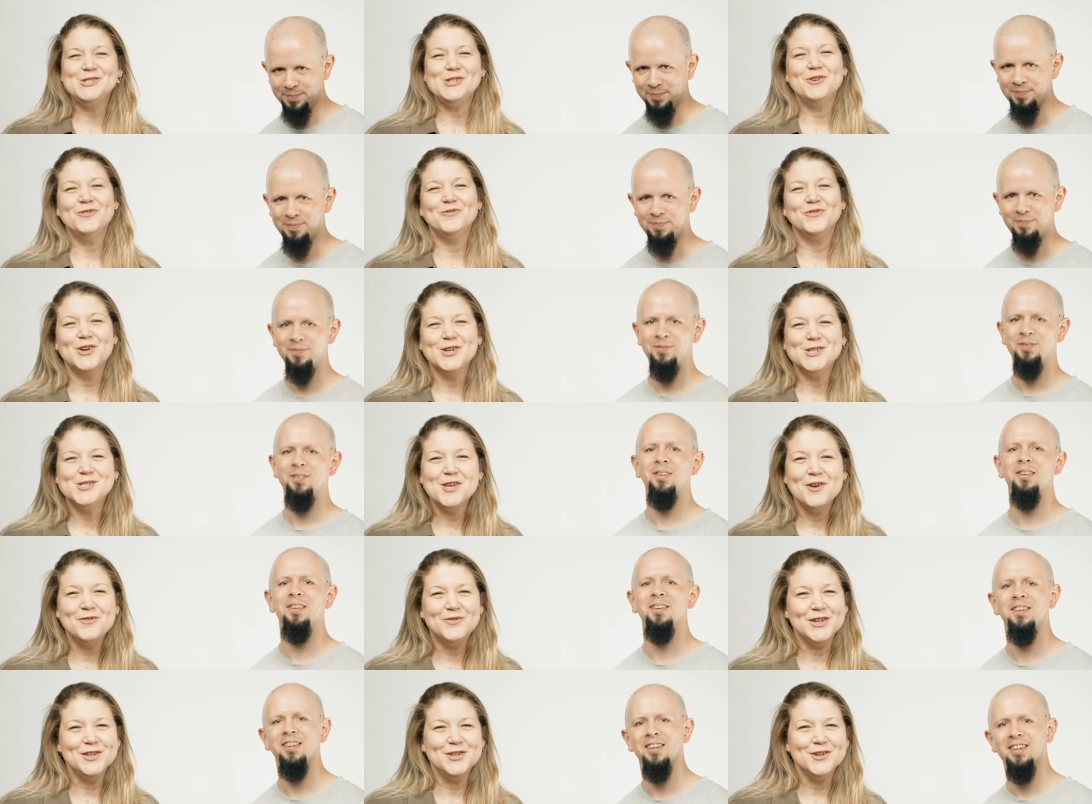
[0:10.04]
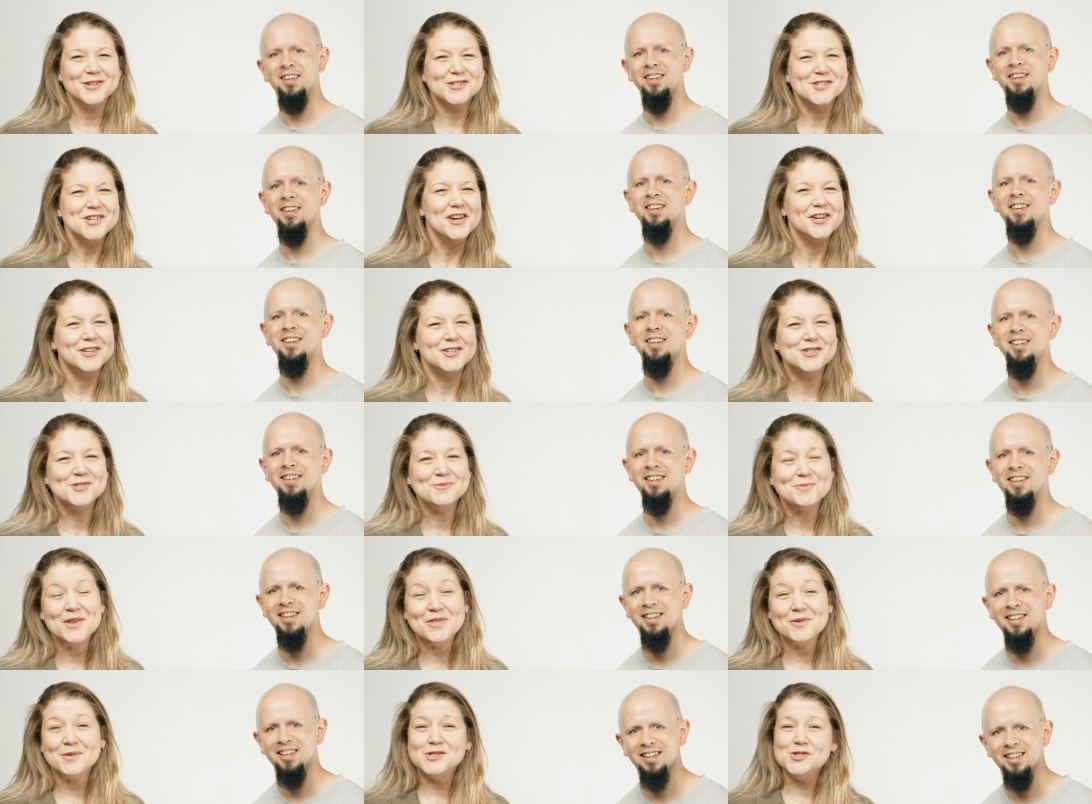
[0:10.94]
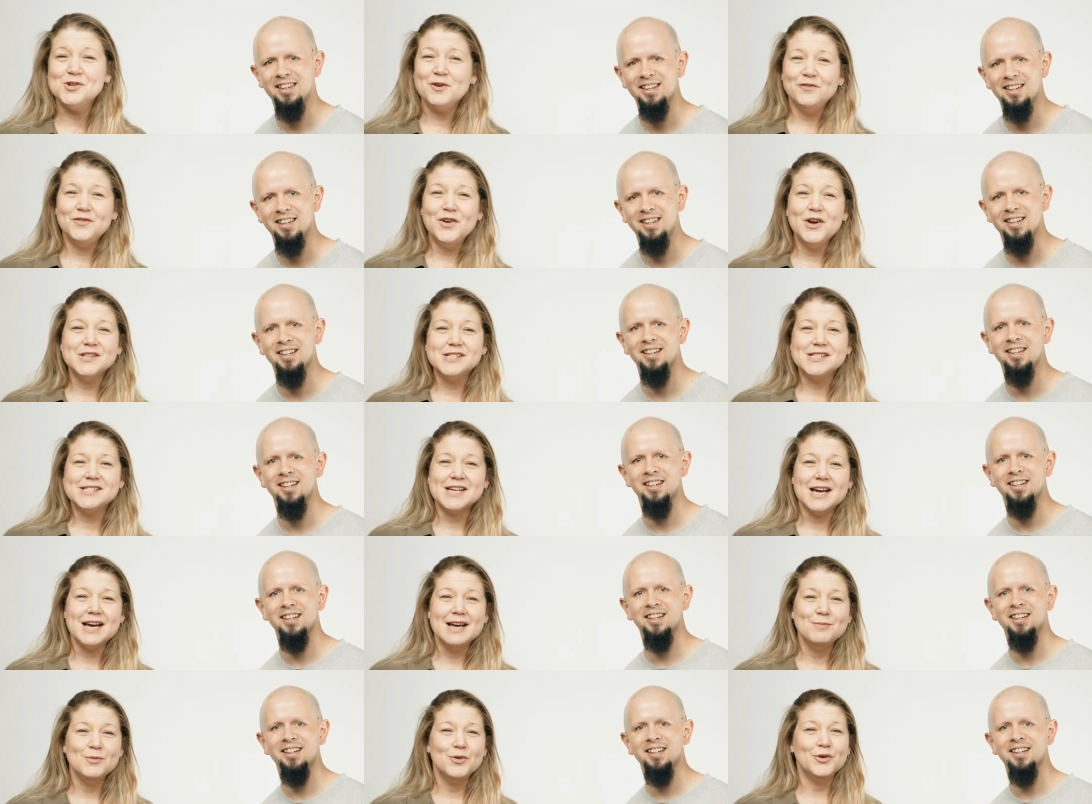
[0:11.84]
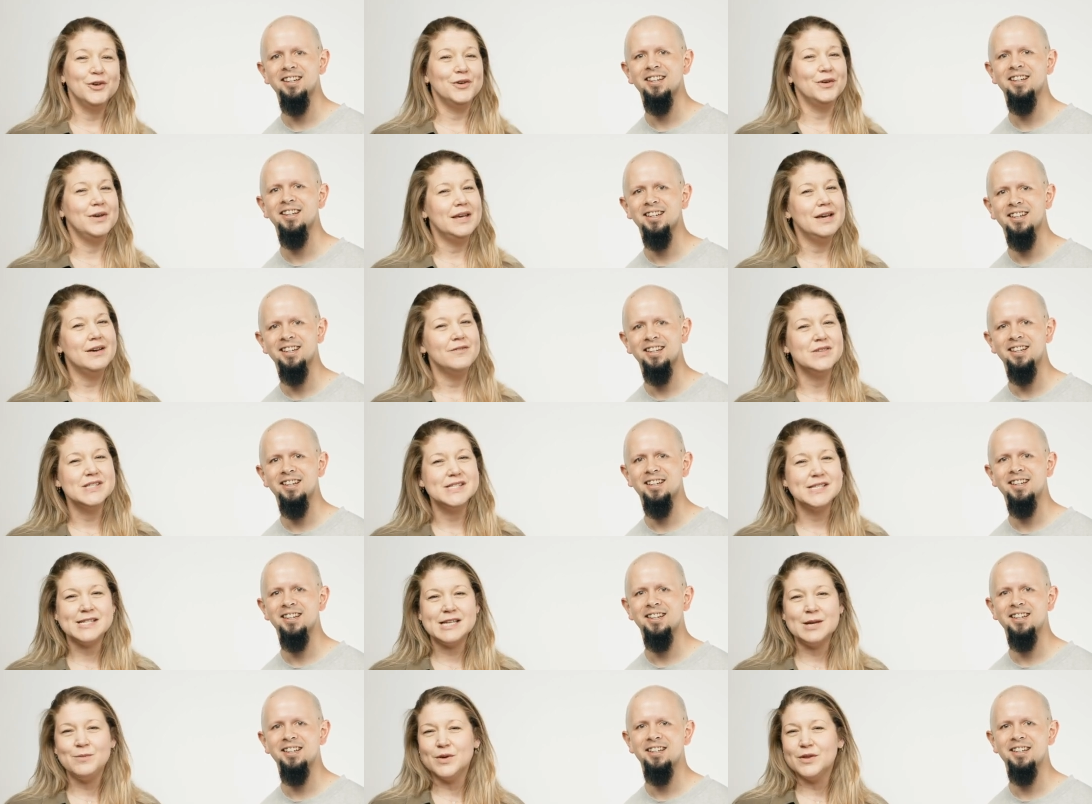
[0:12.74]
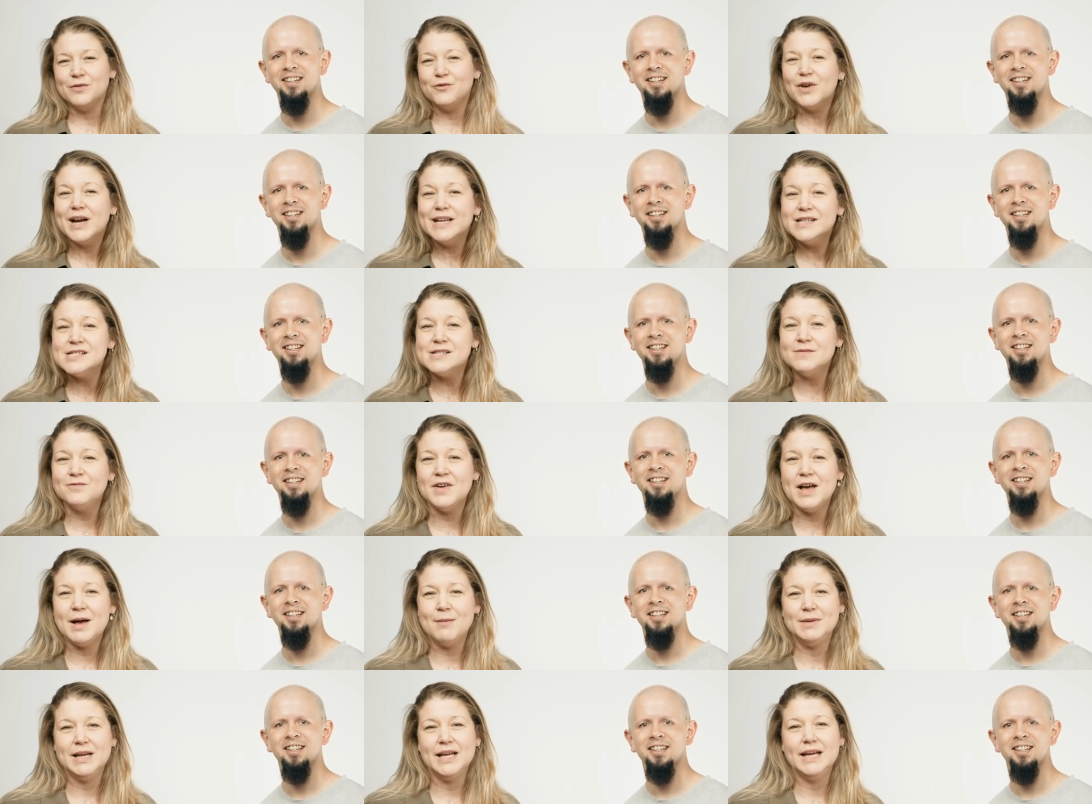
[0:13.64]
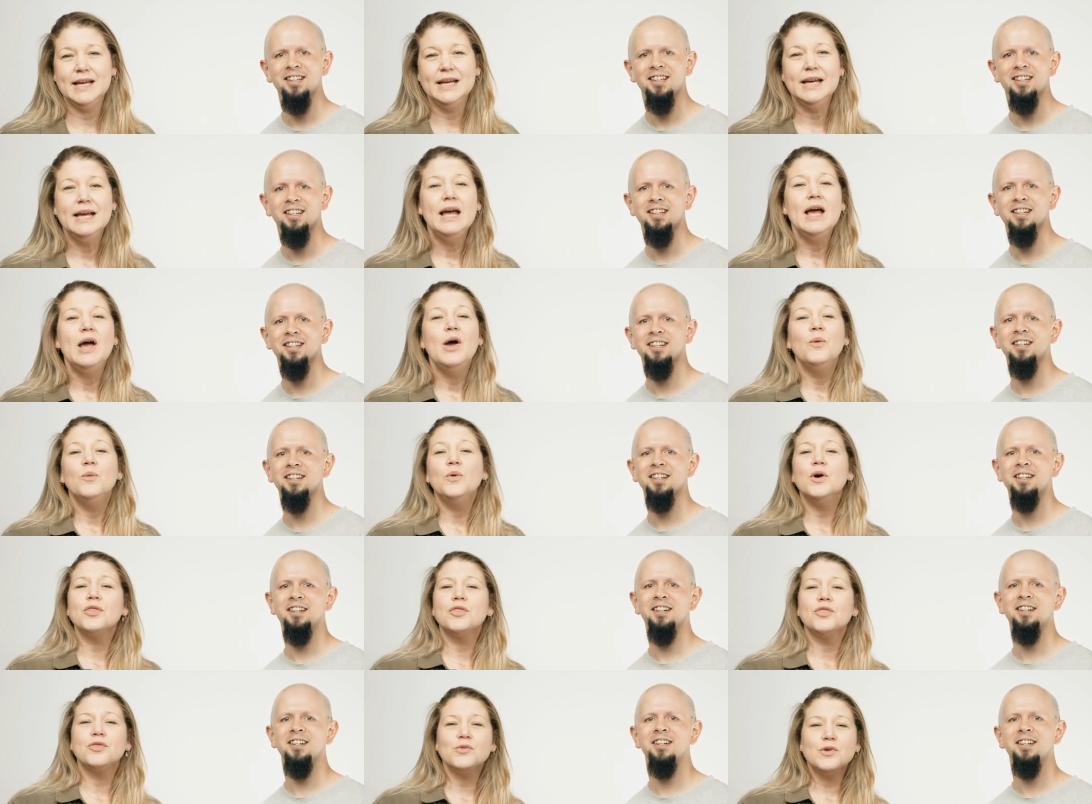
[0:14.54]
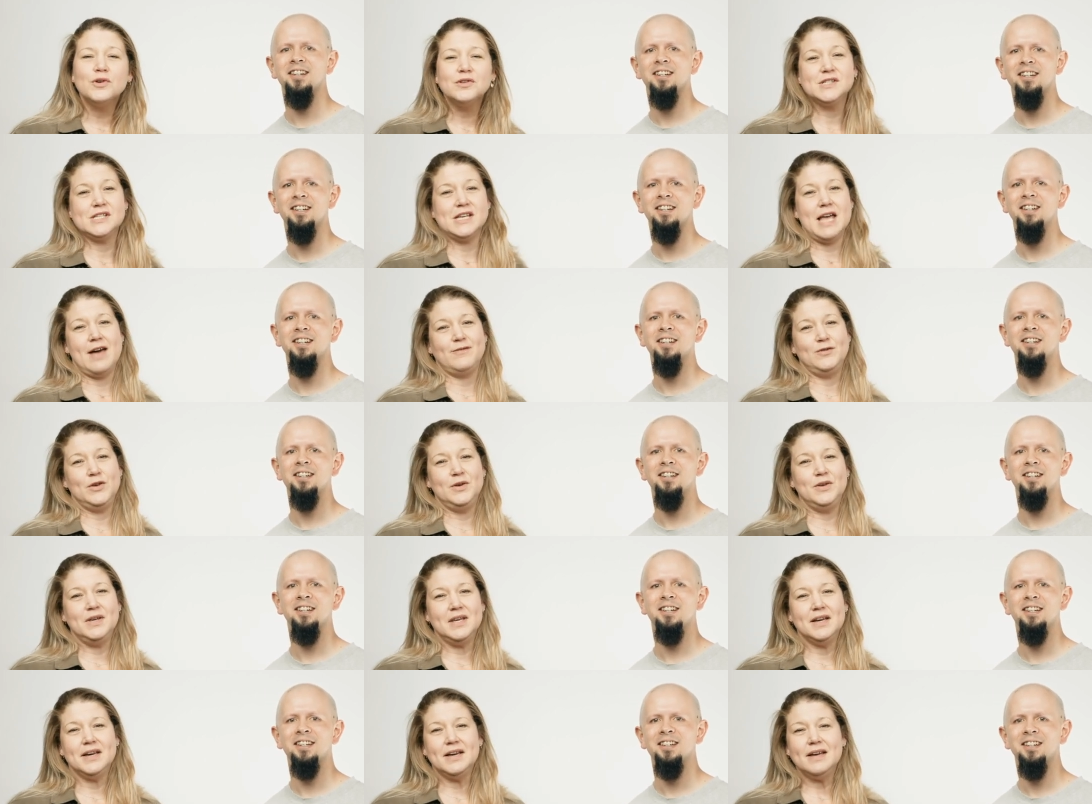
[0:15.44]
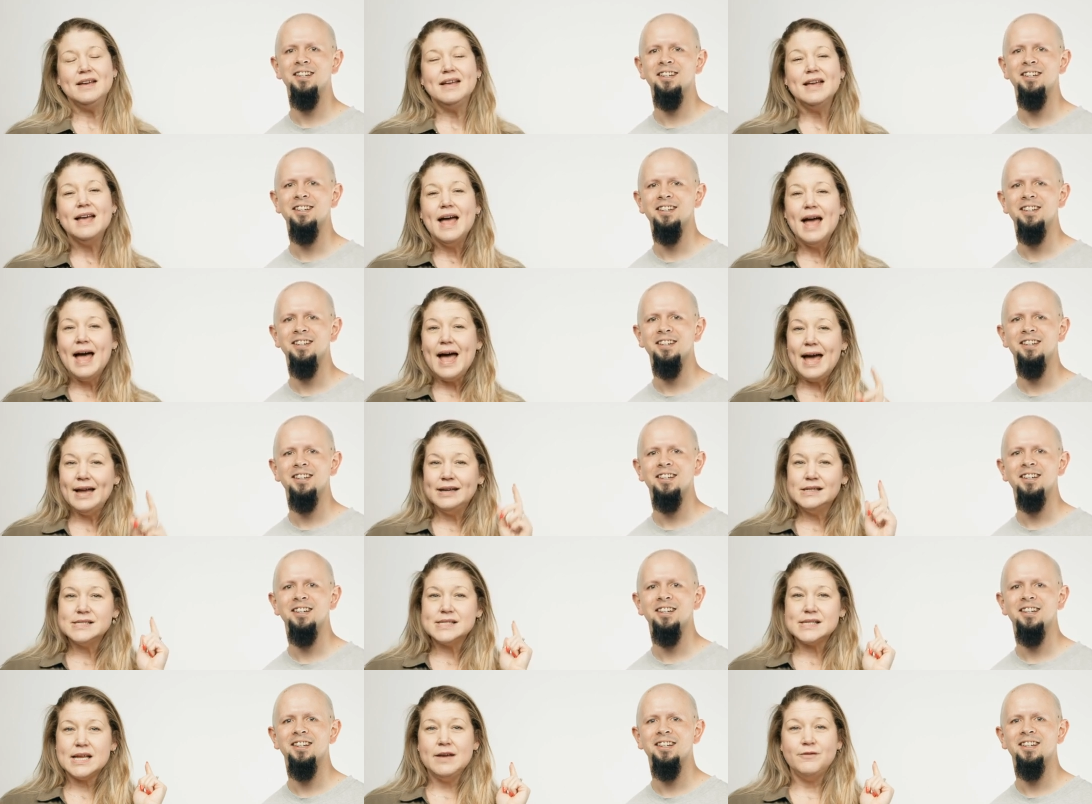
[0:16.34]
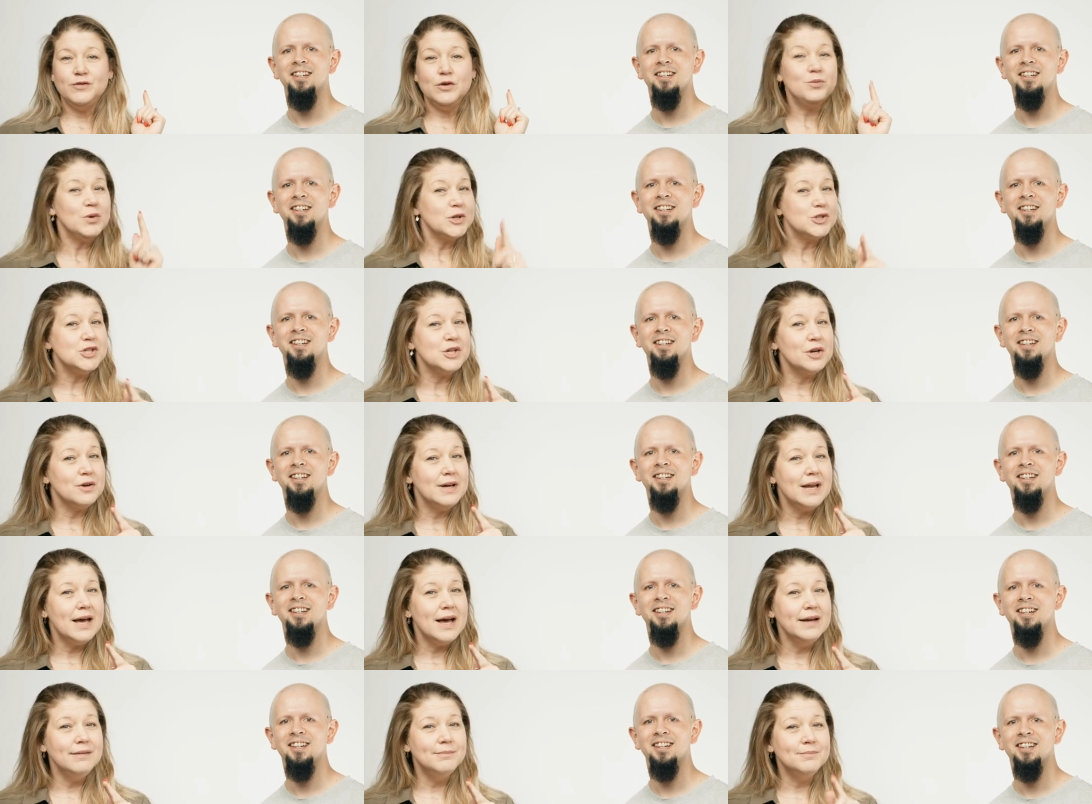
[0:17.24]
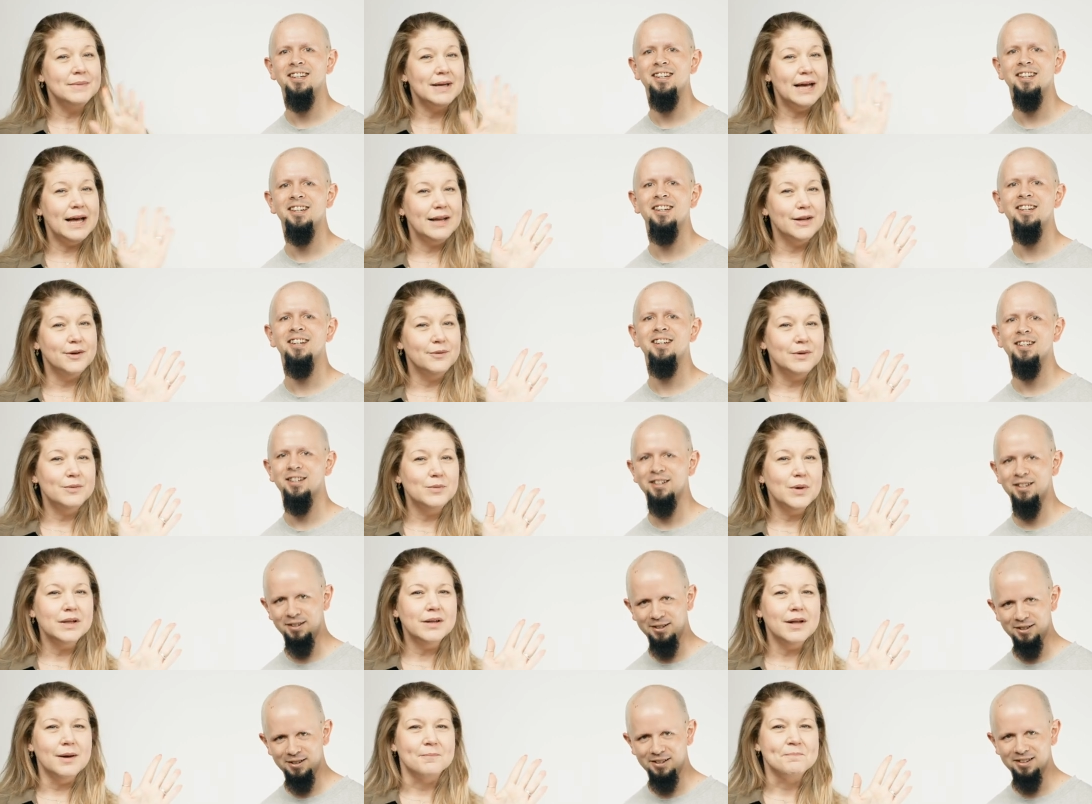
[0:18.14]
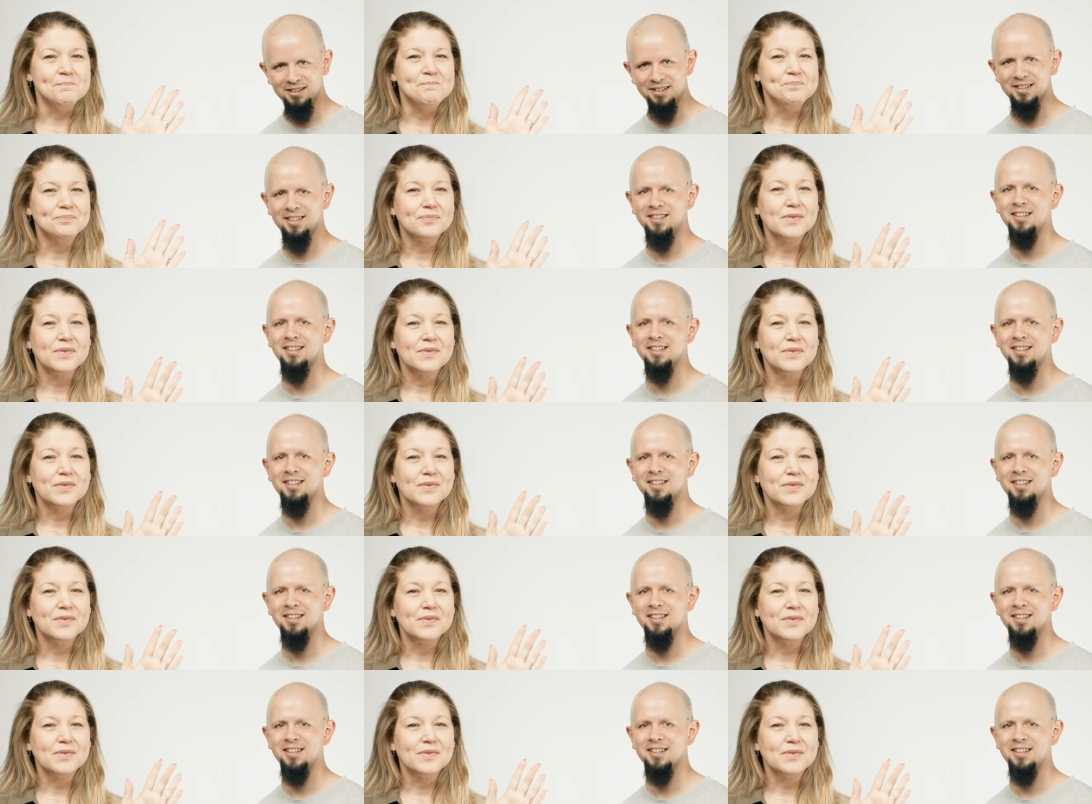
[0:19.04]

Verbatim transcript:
Speaker 1: to Verso Vineyard Church. Whether it's your first time or you're here visiting with friends and family, we're thrilled to have you here. And if you're watching online, hello and welcome.